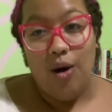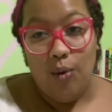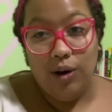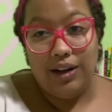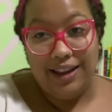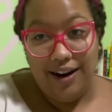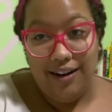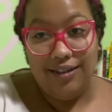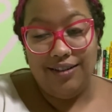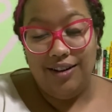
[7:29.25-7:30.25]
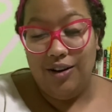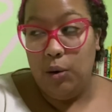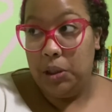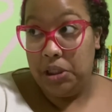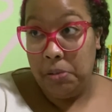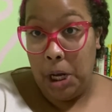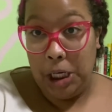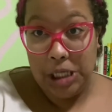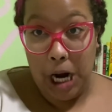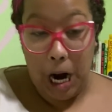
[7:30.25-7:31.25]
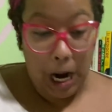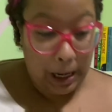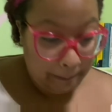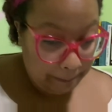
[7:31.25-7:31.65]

work there once upon a time,